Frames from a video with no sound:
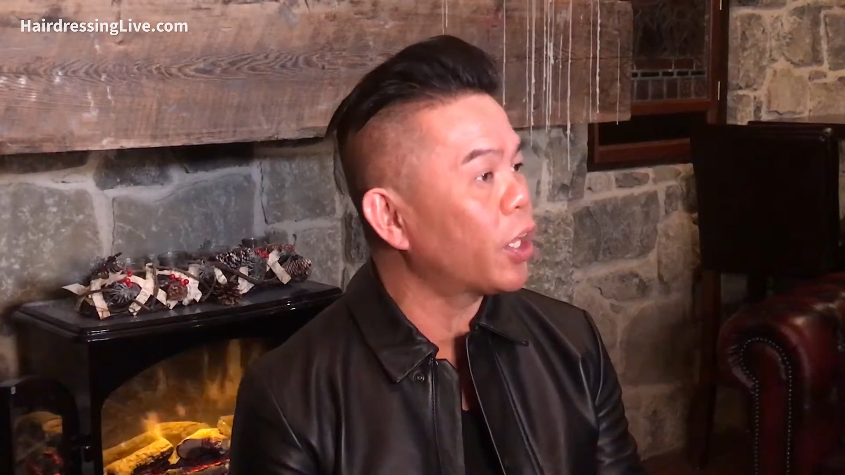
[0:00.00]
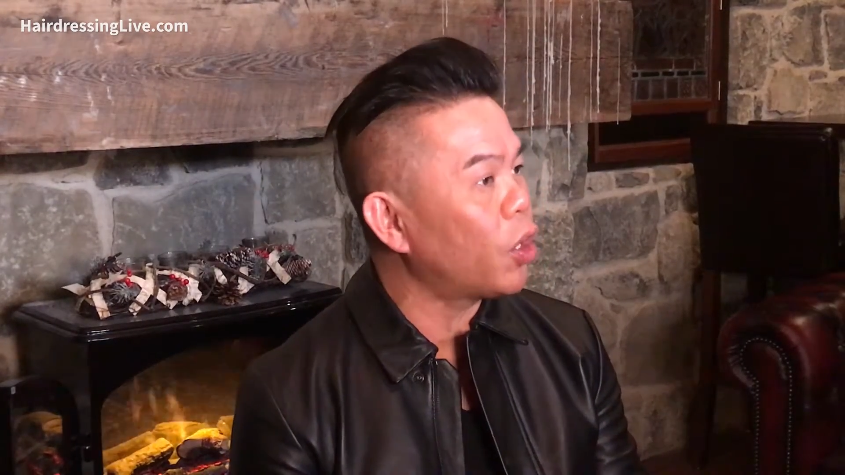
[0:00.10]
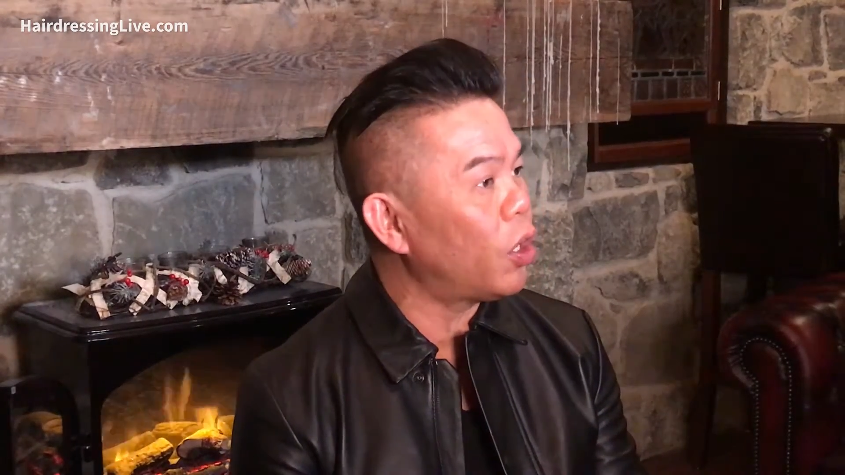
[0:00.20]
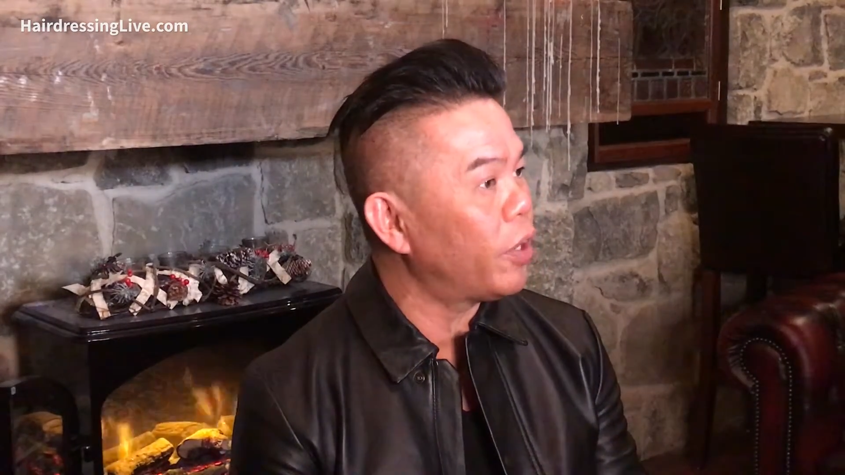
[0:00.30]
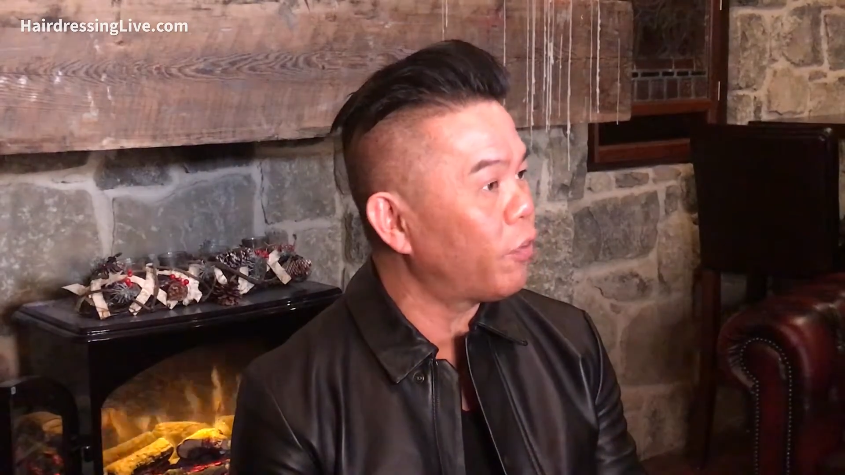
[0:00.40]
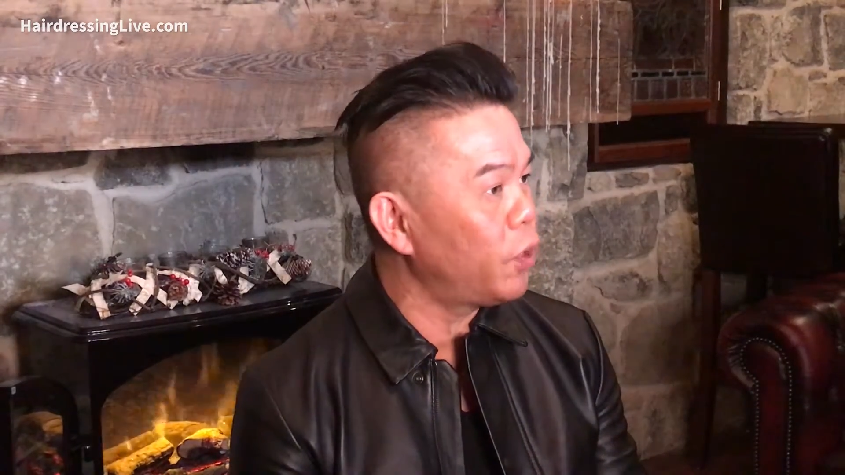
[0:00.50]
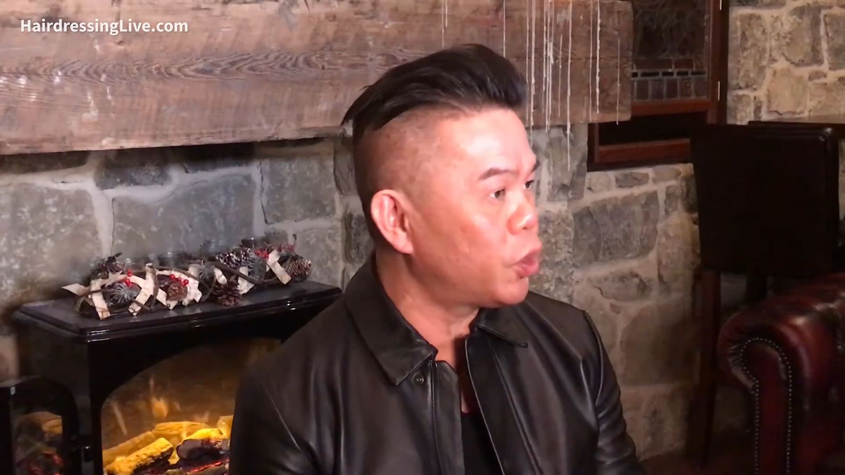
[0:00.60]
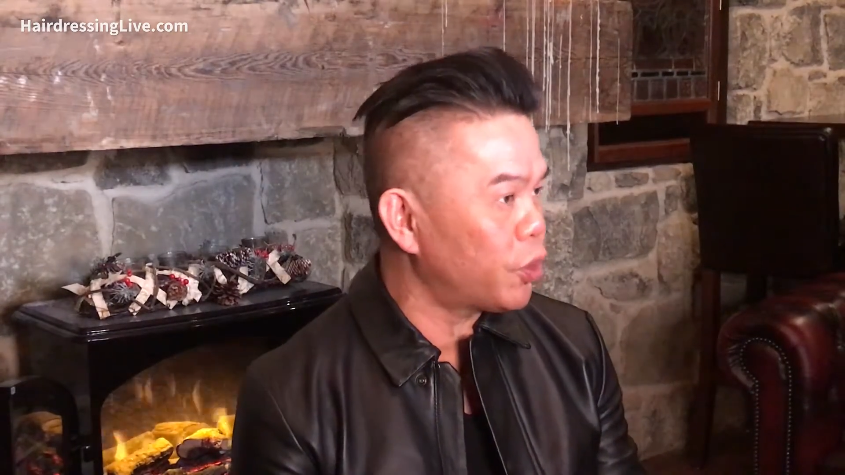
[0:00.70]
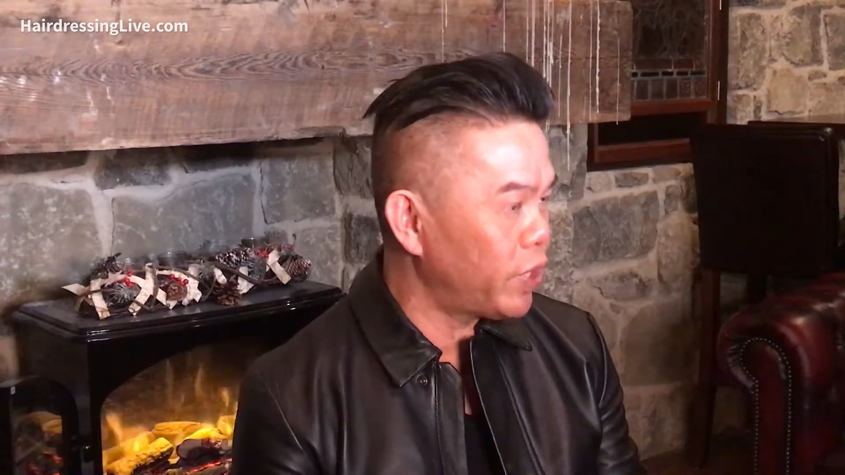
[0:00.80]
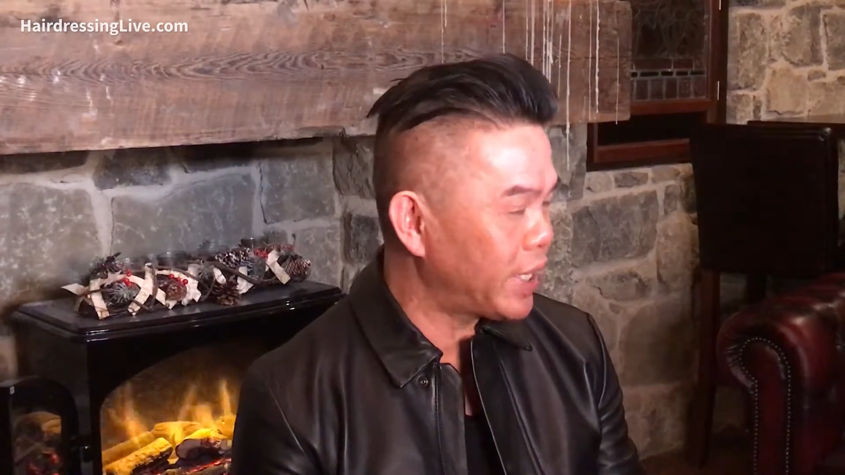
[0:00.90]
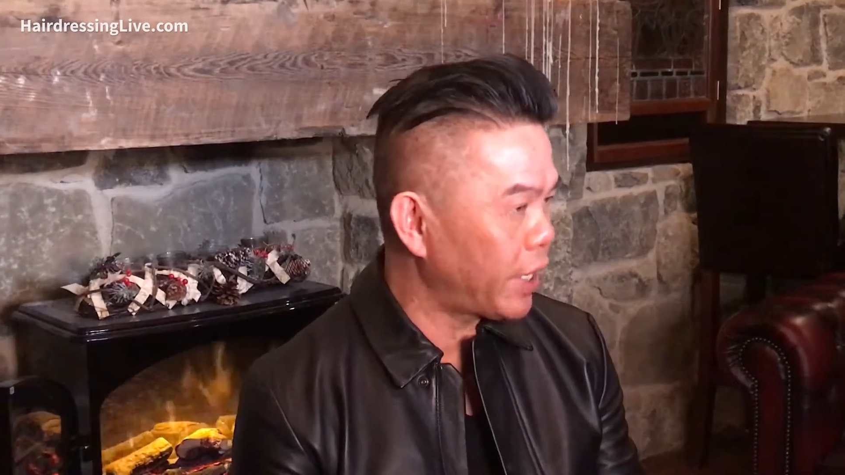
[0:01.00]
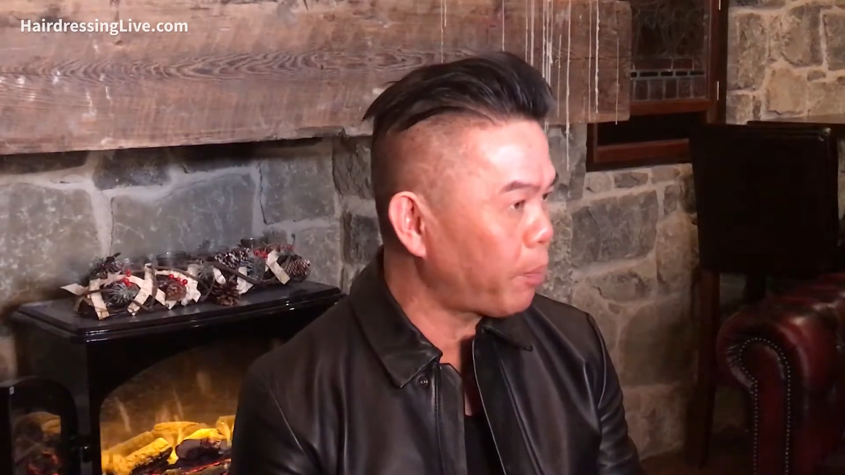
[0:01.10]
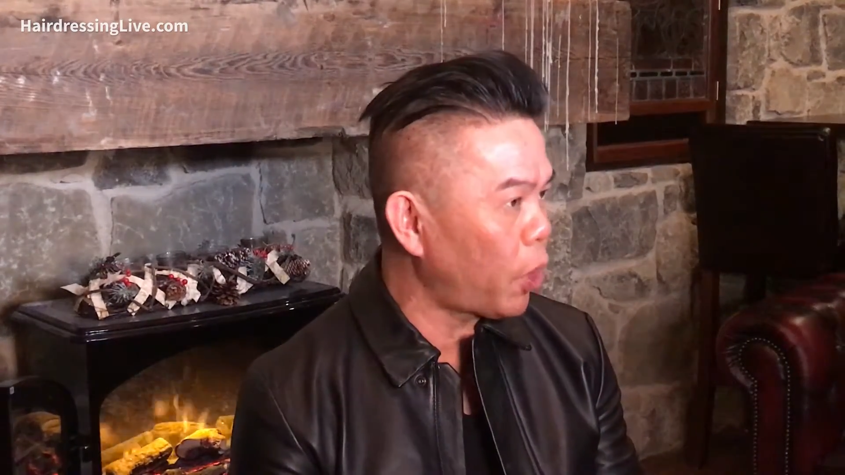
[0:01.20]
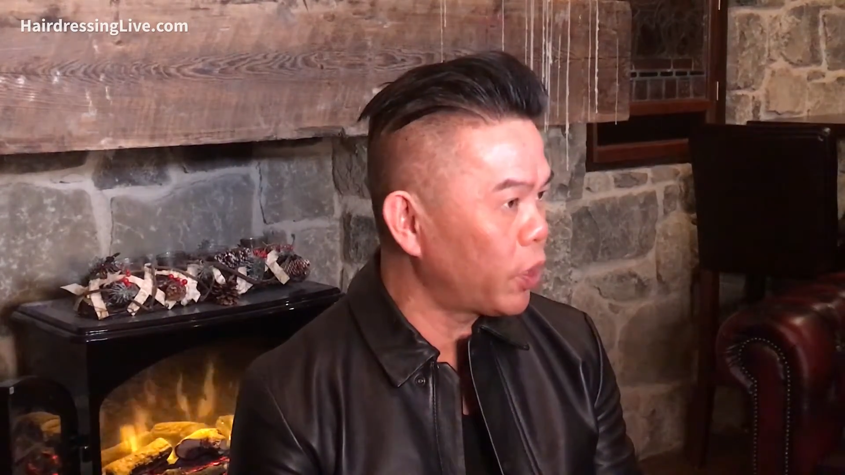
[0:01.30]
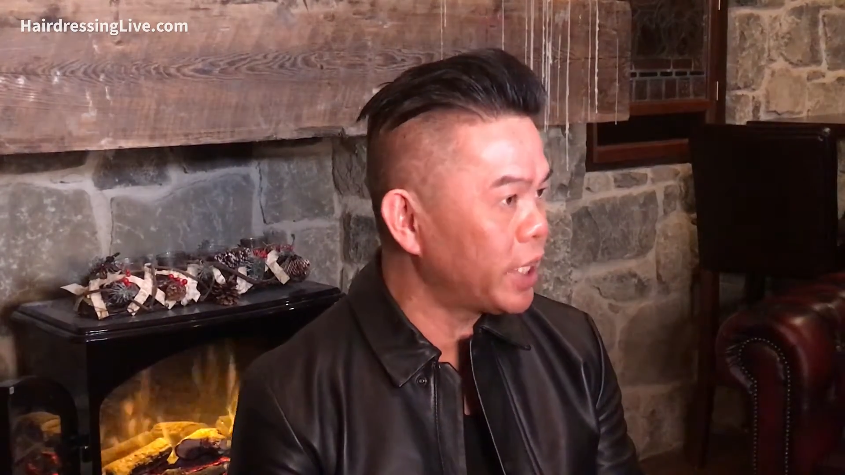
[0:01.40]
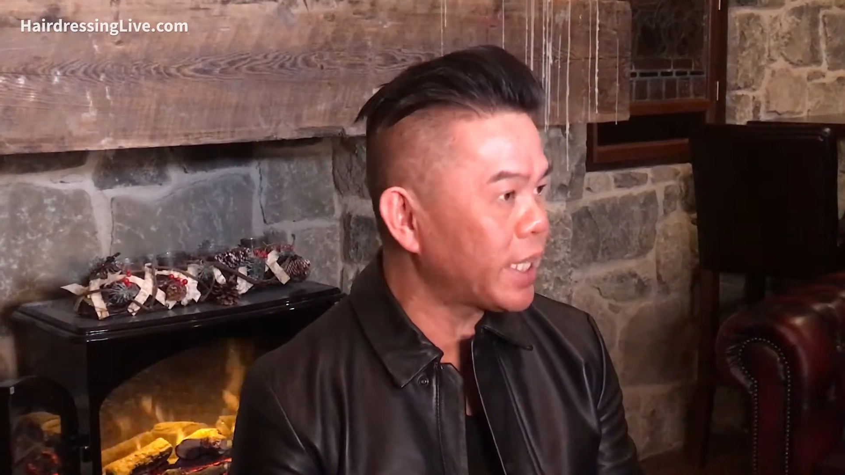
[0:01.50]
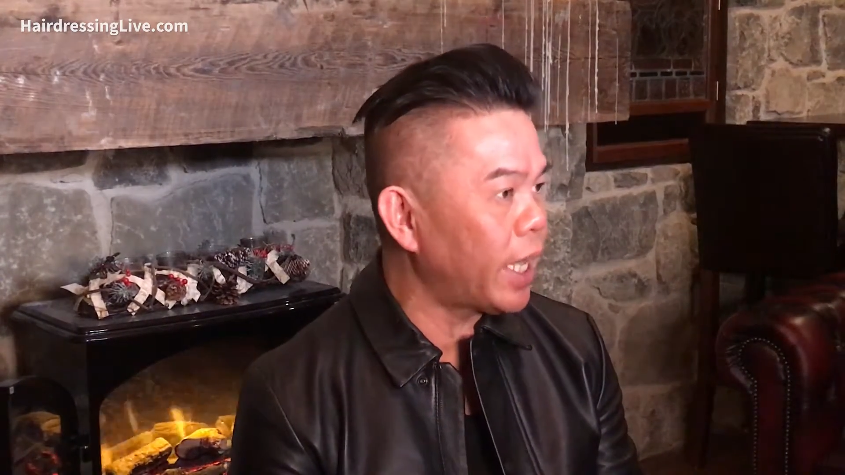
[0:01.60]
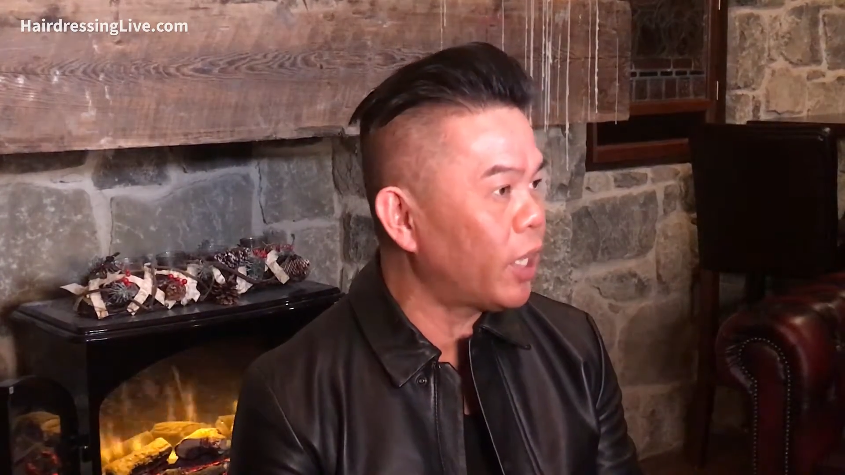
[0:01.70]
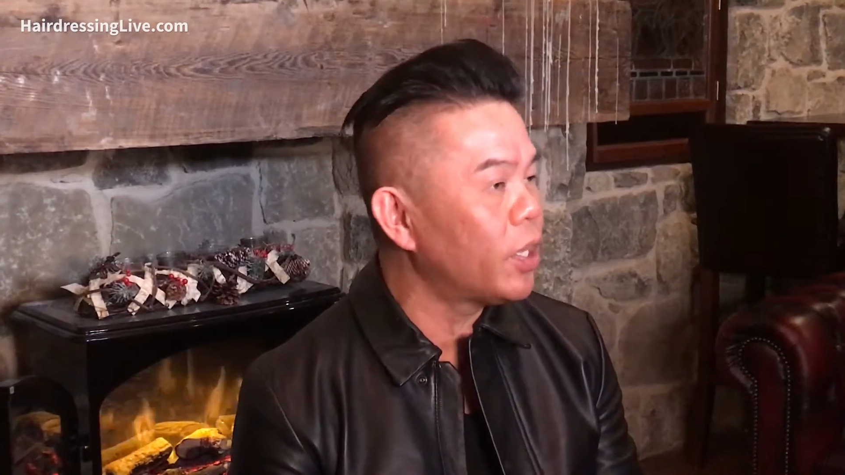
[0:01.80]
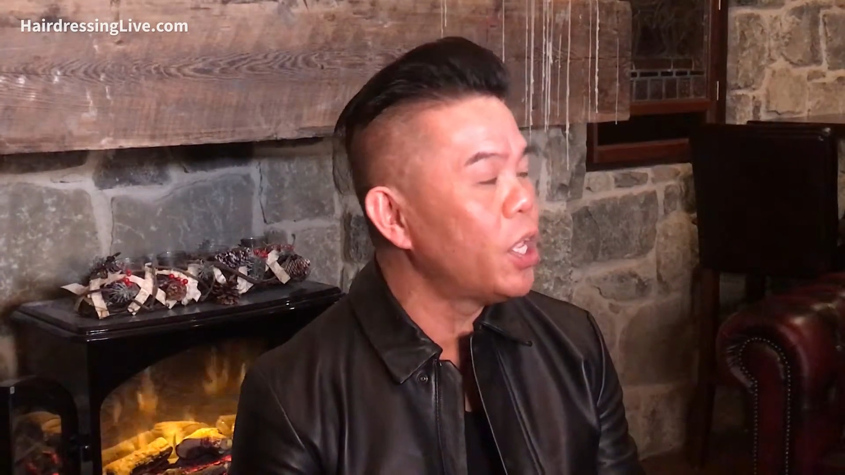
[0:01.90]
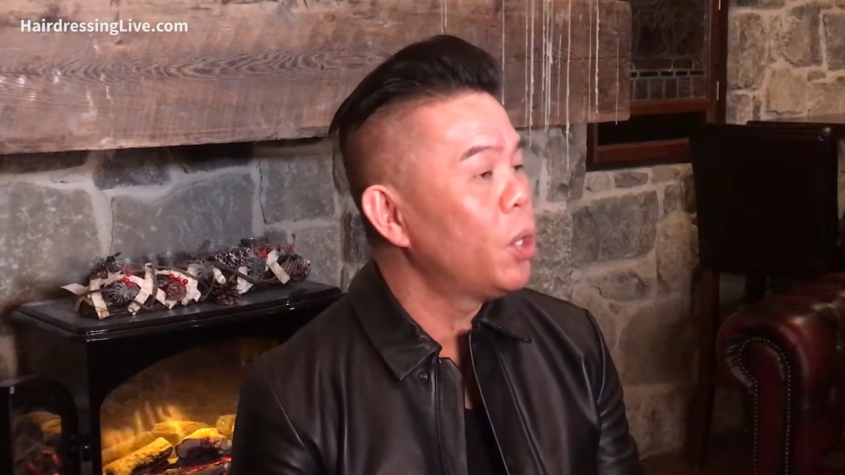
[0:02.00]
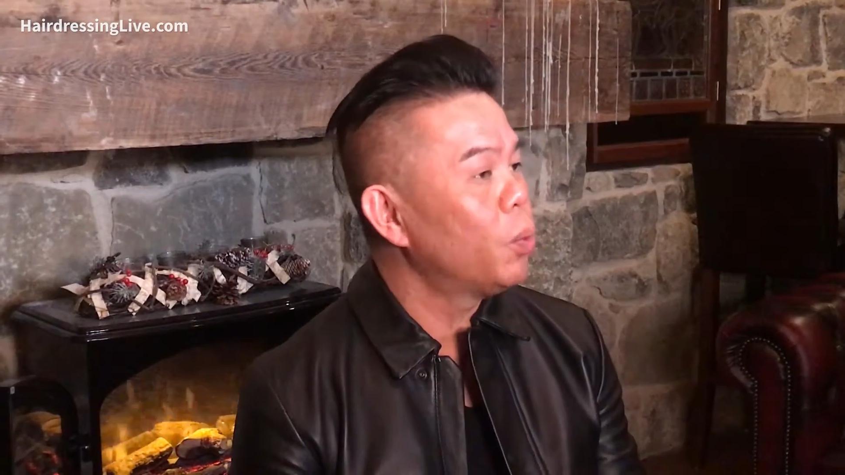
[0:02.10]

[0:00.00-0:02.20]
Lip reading: I call it futuristic ponytail,